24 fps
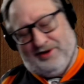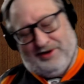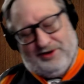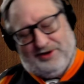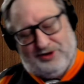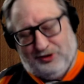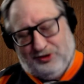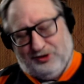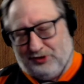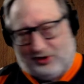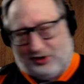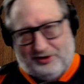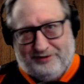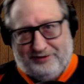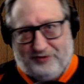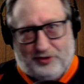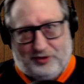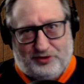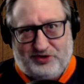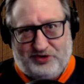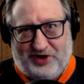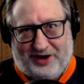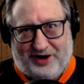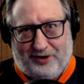You can live your
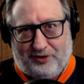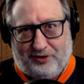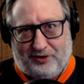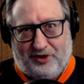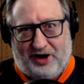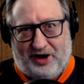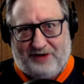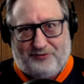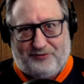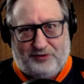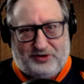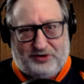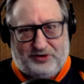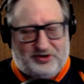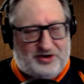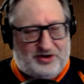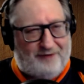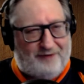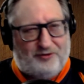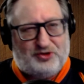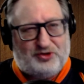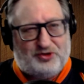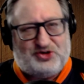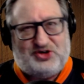entire life and
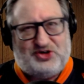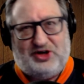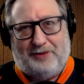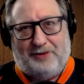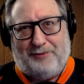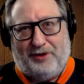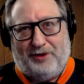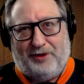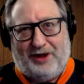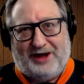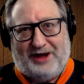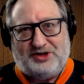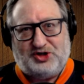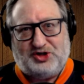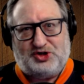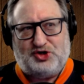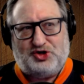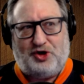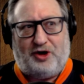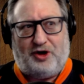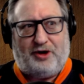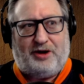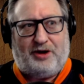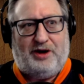never see a pelagic
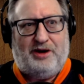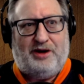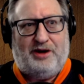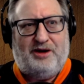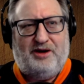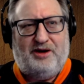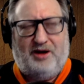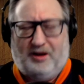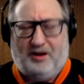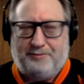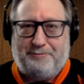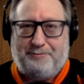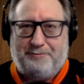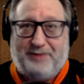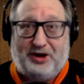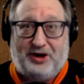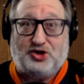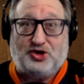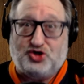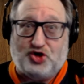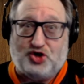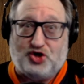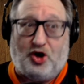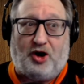shark, a big
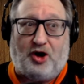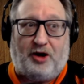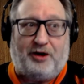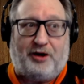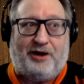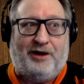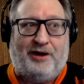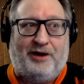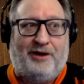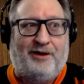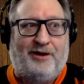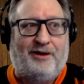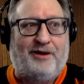shark.